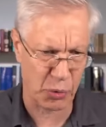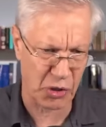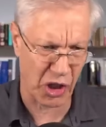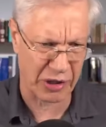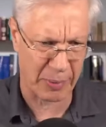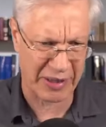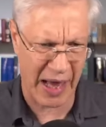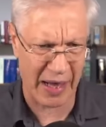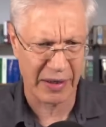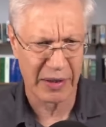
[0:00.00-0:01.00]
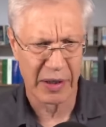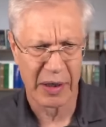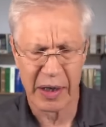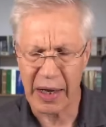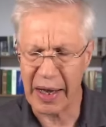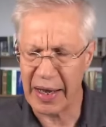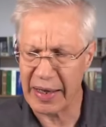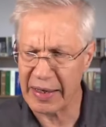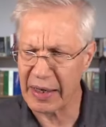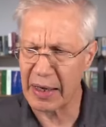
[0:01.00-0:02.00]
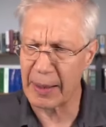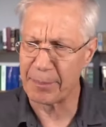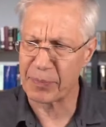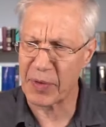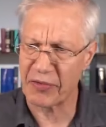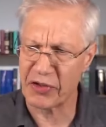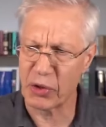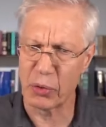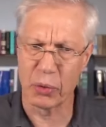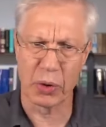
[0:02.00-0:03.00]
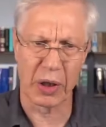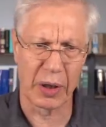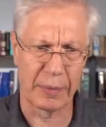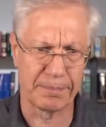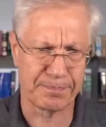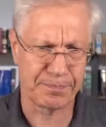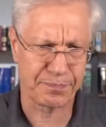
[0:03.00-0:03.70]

We talked about that a um, a few. Um,